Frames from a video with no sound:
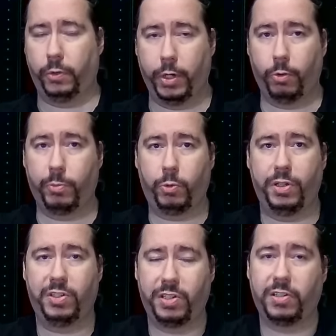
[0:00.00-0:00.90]
there were
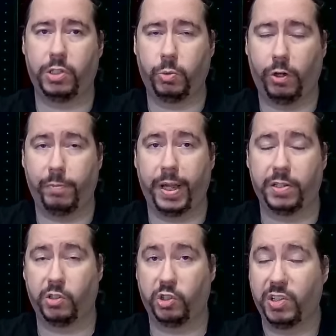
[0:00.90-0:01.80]
between six and 12
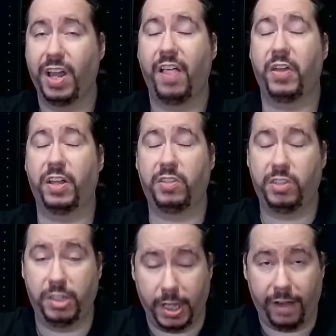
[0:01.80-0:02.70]
passages that
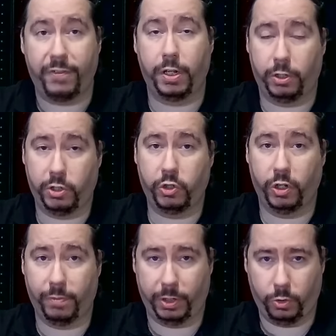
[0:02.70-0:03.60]
definitely should
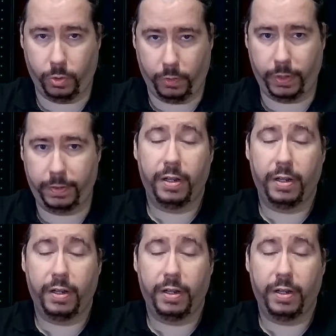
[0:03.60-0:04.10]
have been quoted.